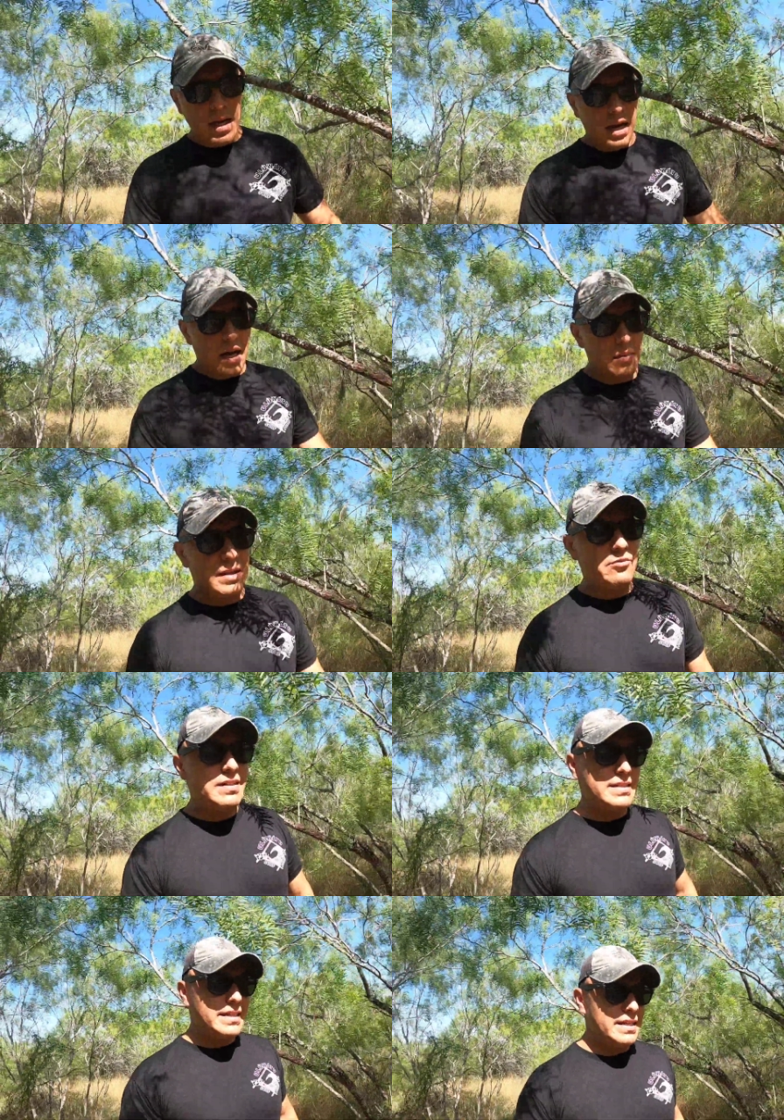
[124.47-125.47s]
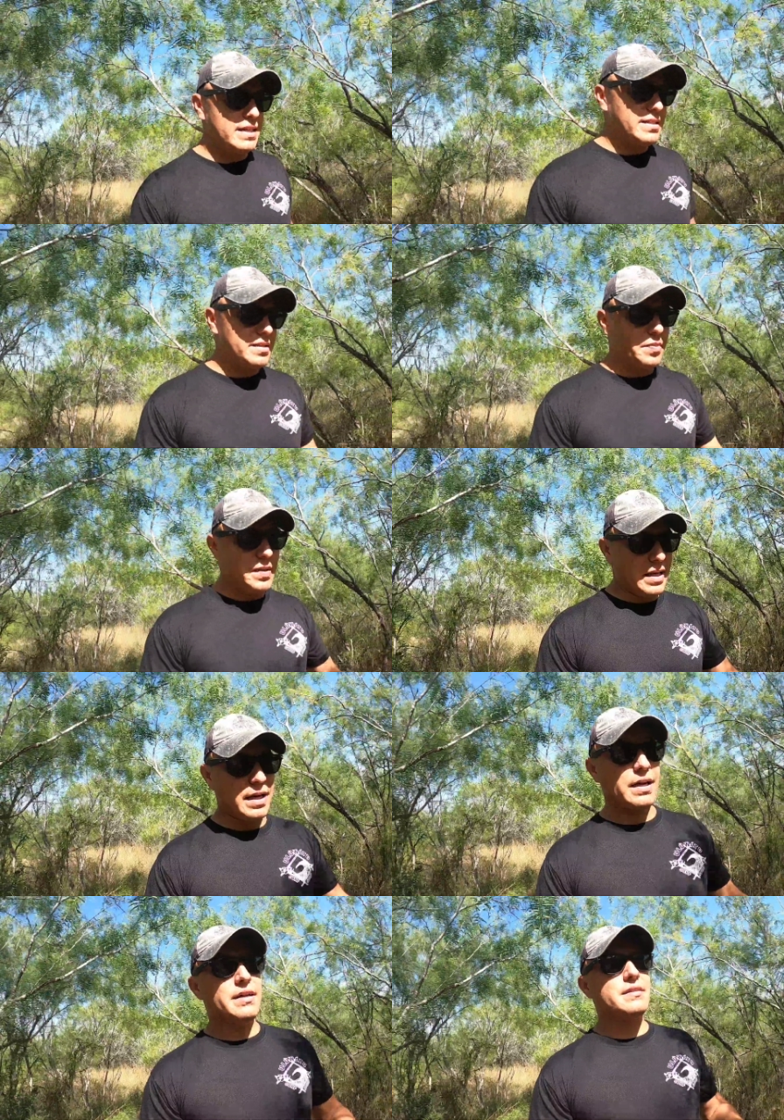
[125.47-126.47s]
Um, and the reason is
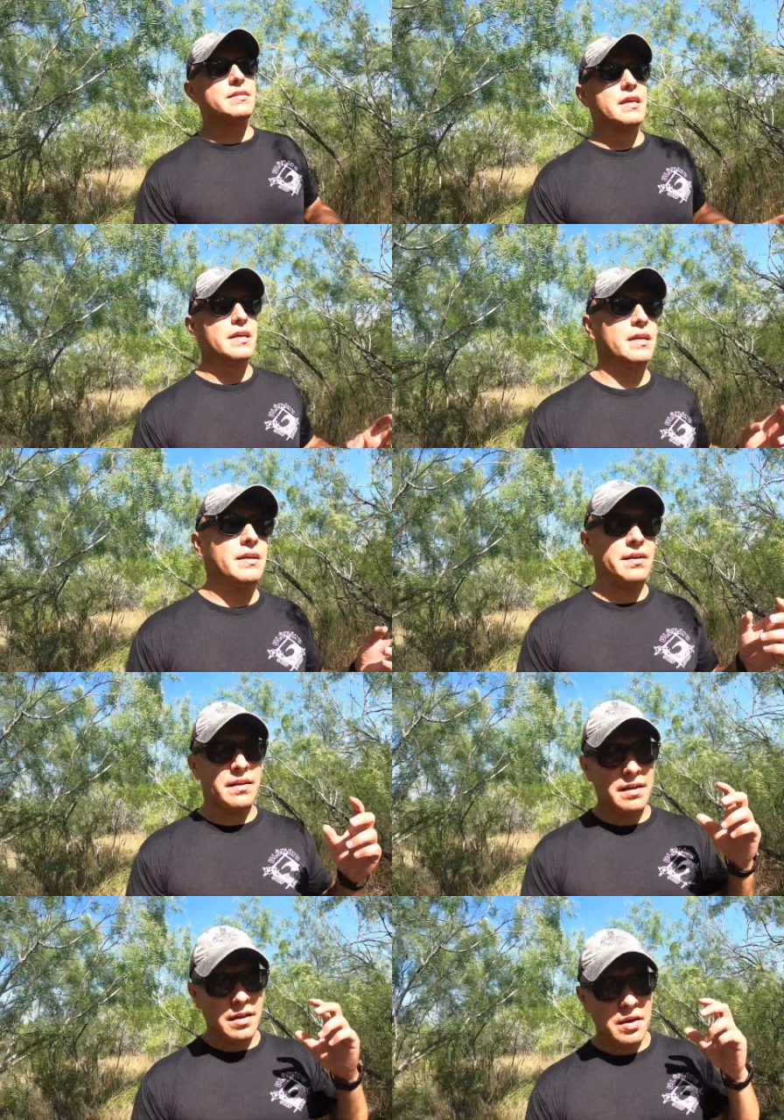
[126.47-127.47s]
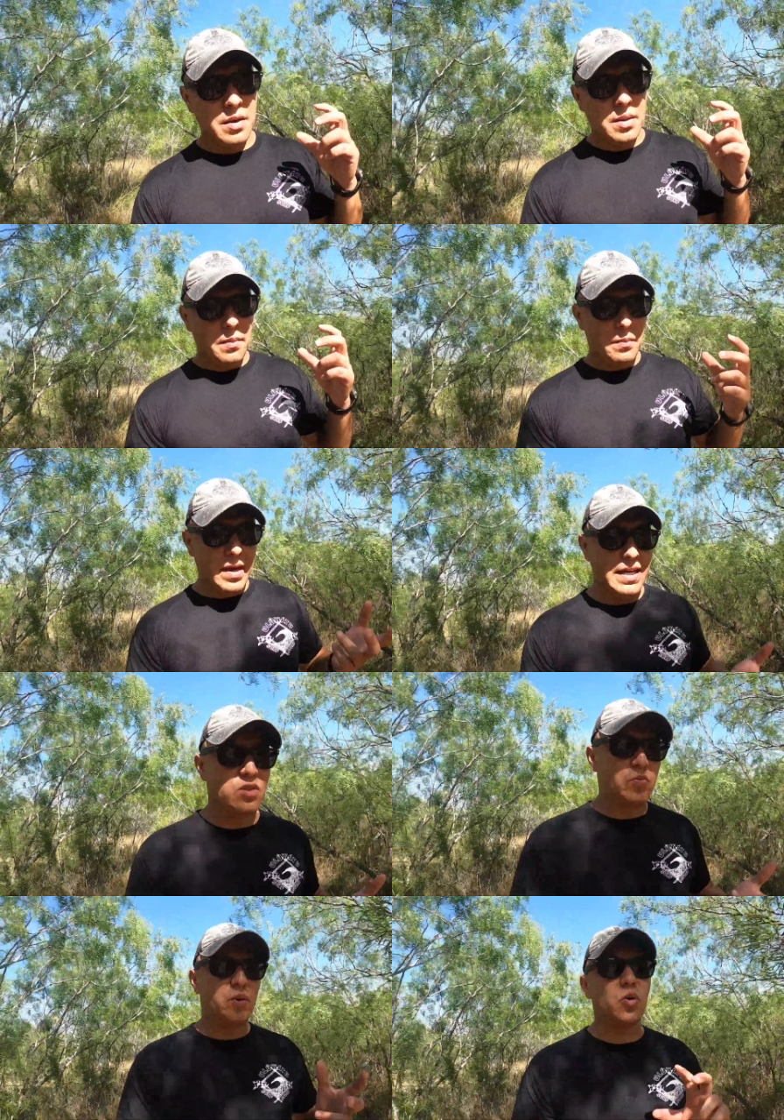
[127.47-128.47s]
because
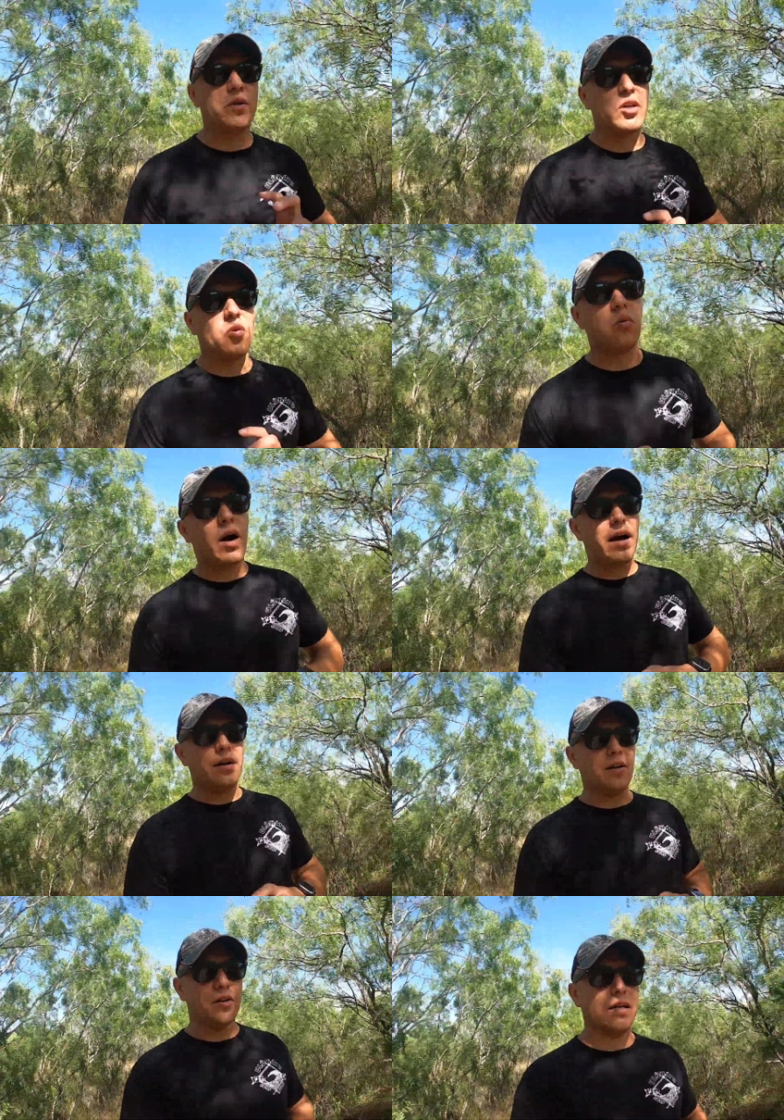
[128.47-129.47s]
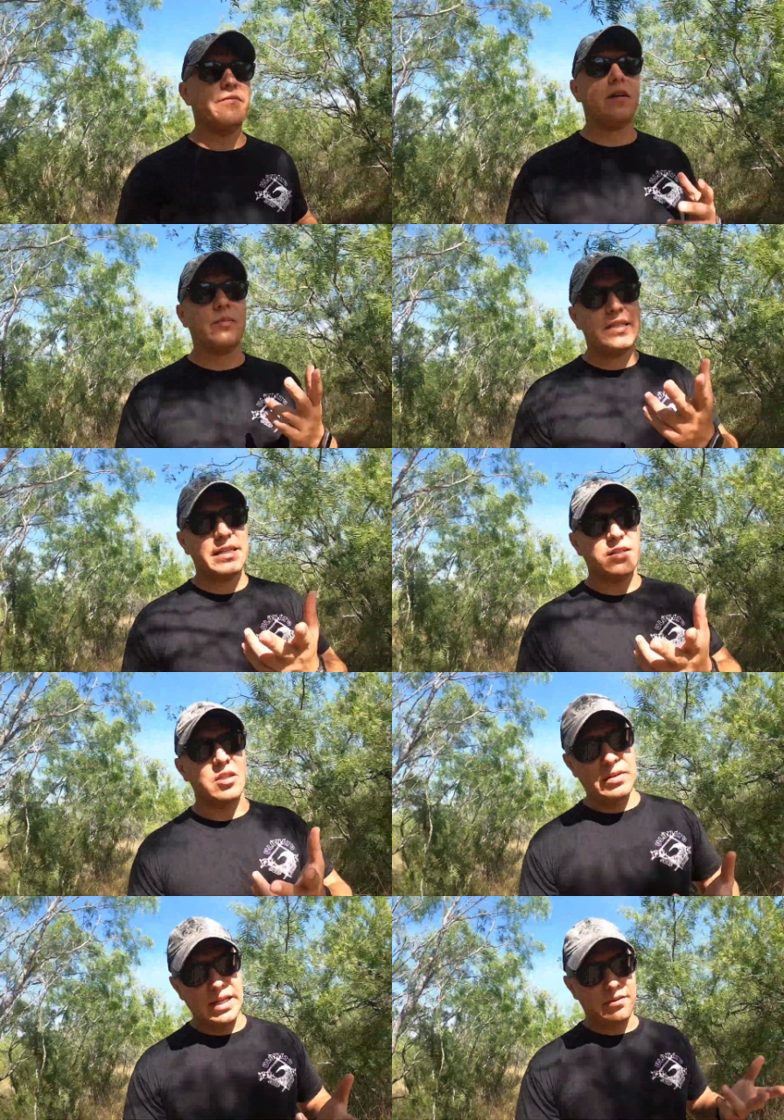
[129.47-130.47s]
banks will require, if you're gonna be taking a
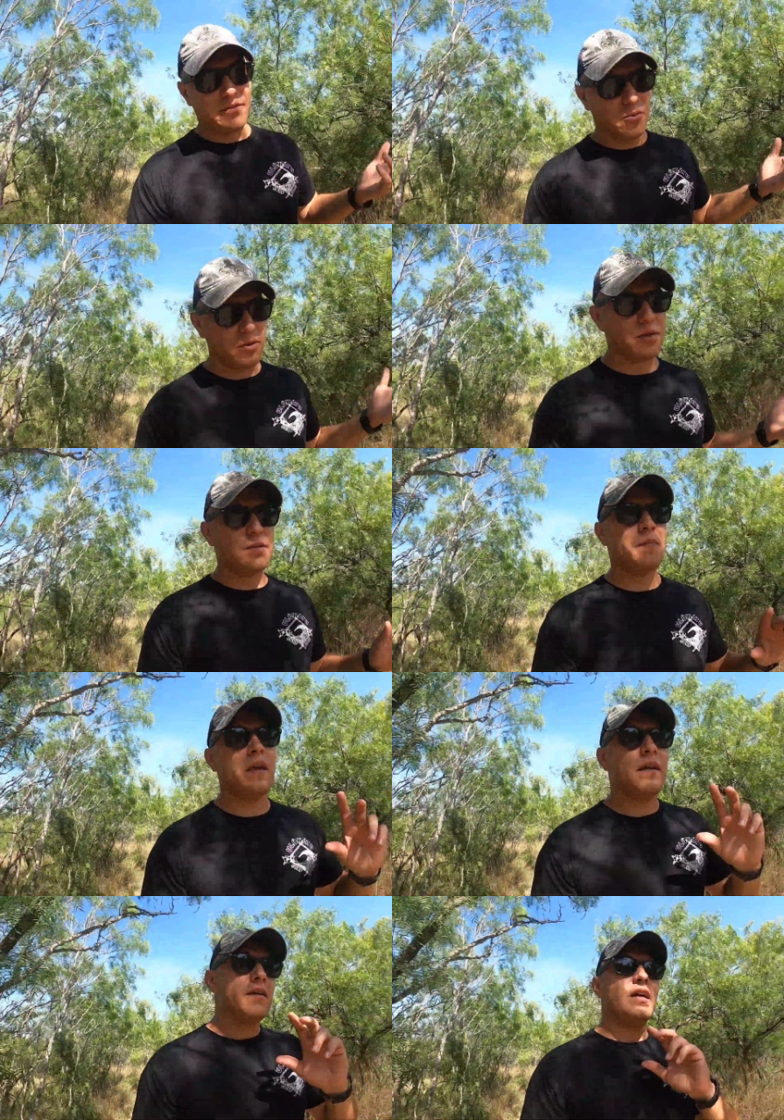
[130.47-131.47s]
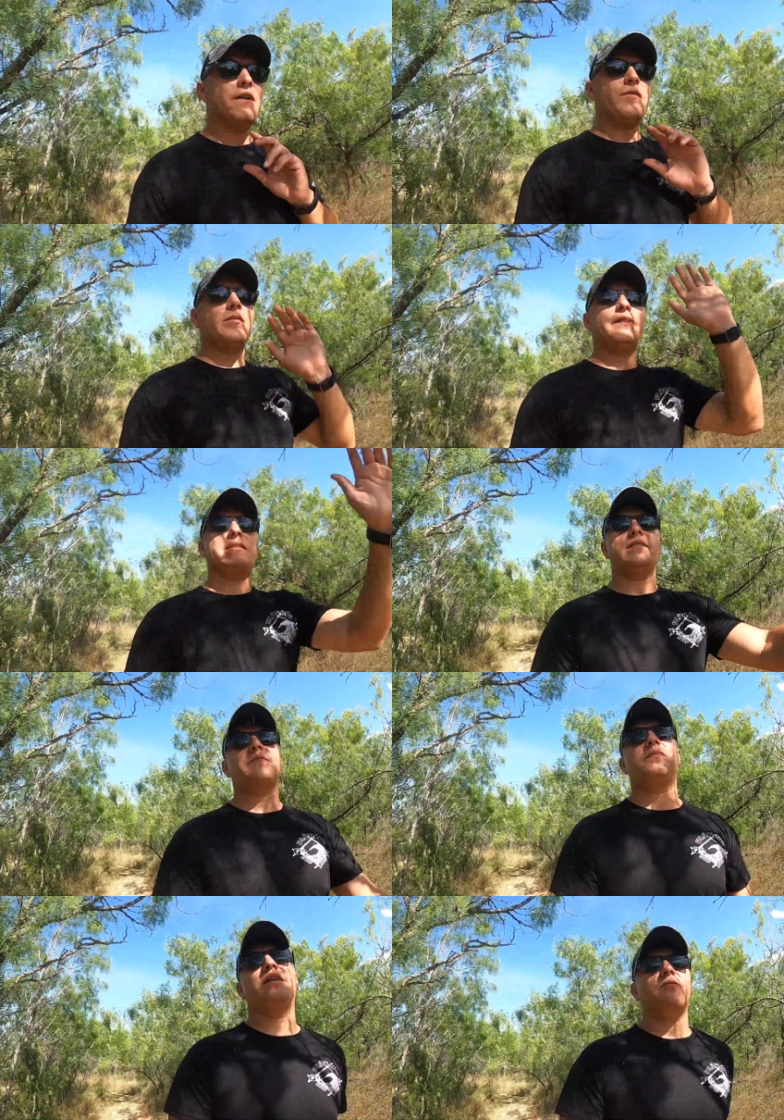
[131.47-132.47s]
loan out, of course, if you're gonna be
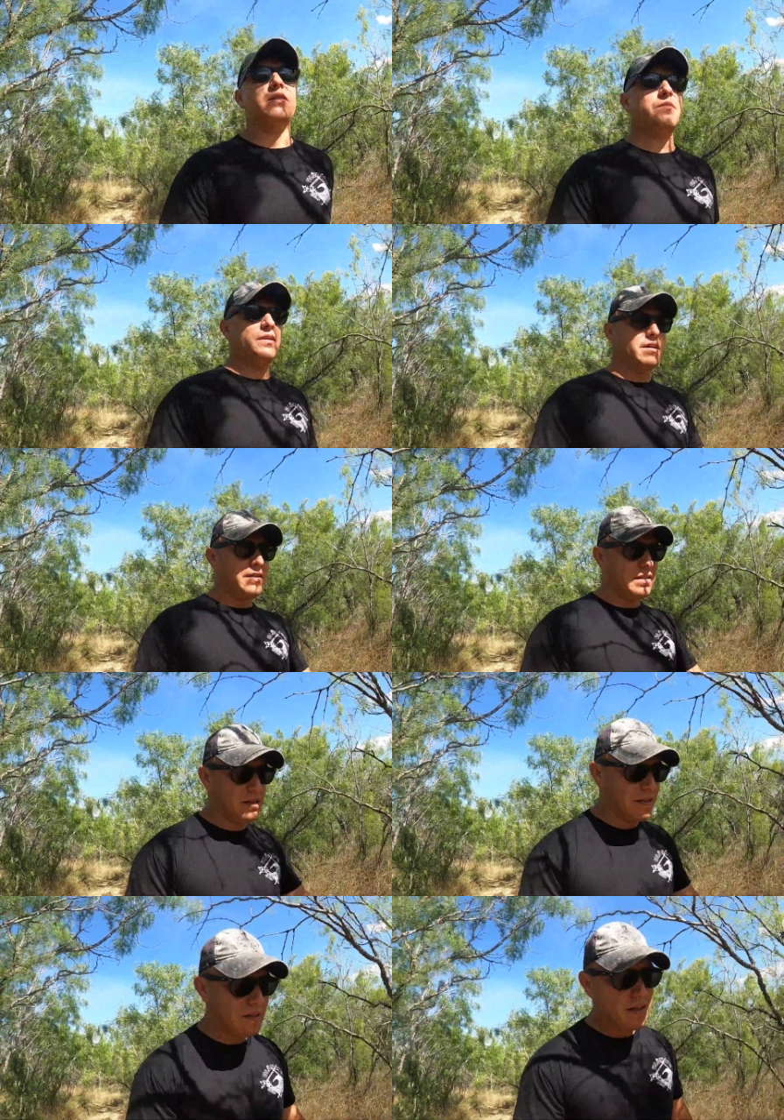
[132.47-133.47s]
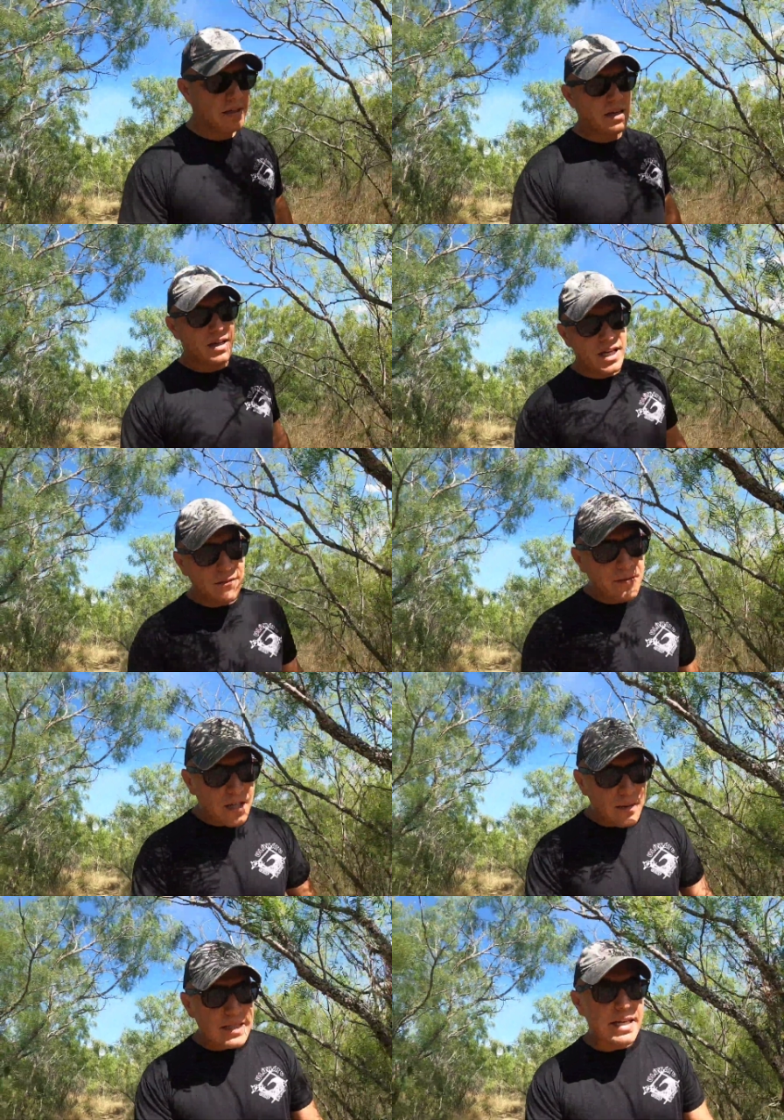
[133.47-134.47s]
spider web, if
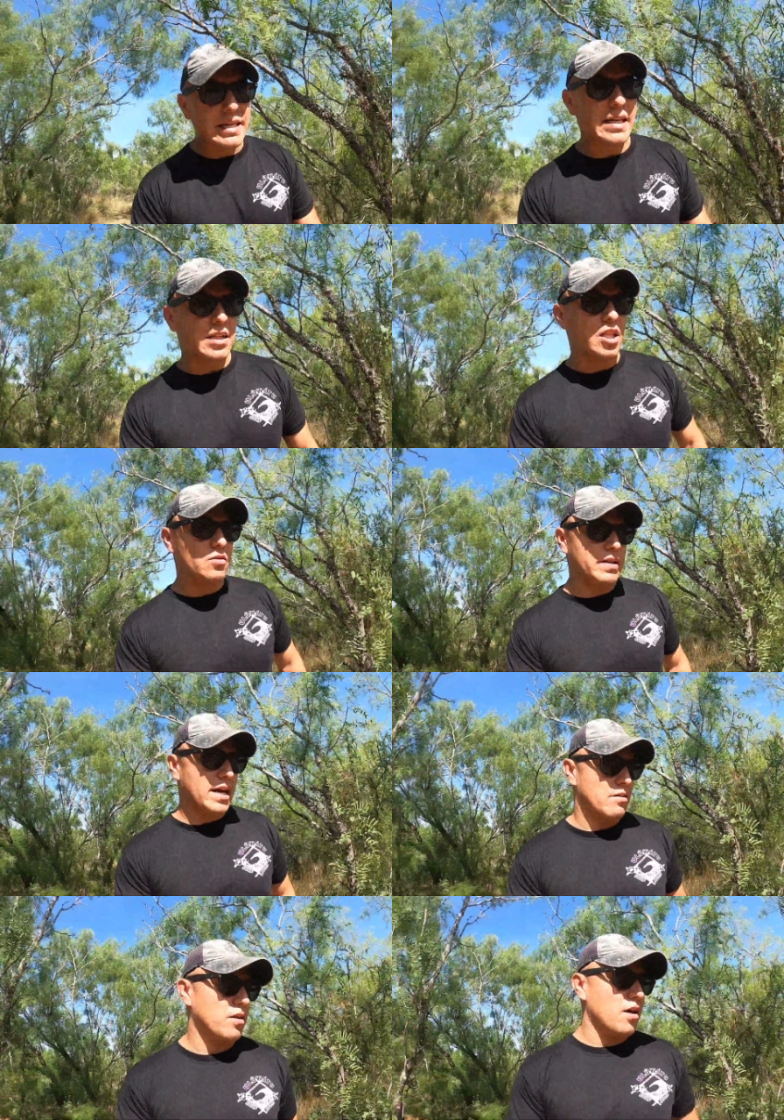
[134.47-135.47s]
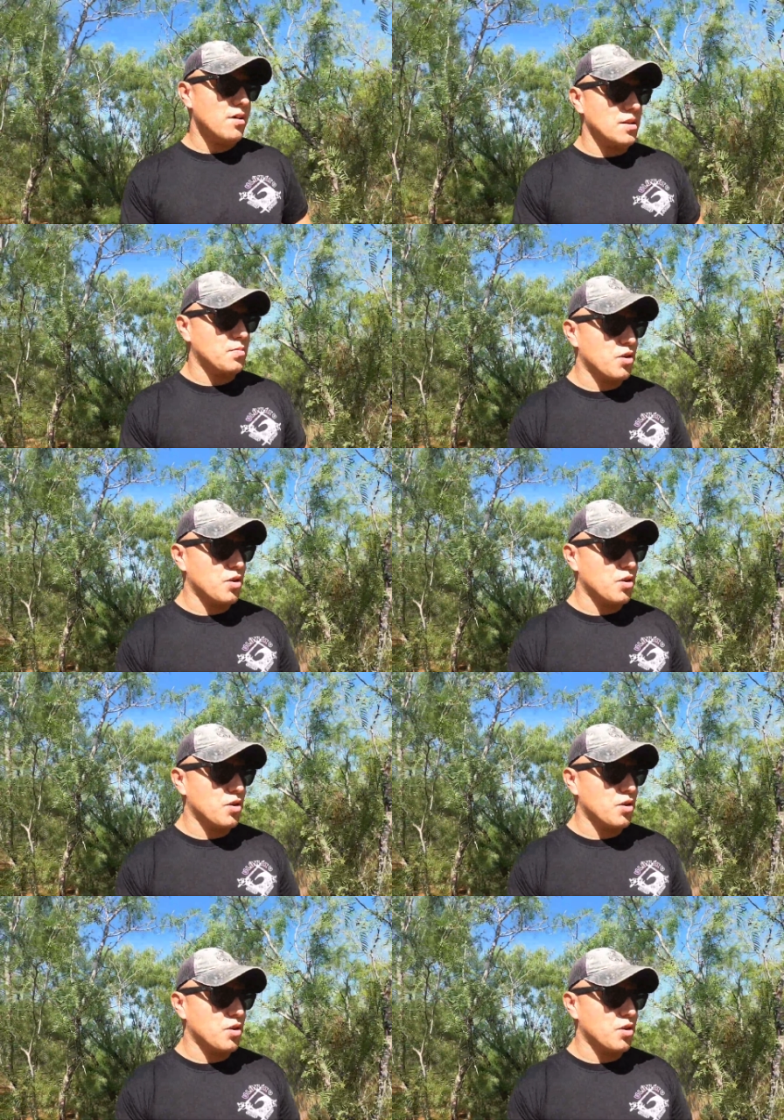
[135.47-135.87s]
you're gonna be taking a loan out on the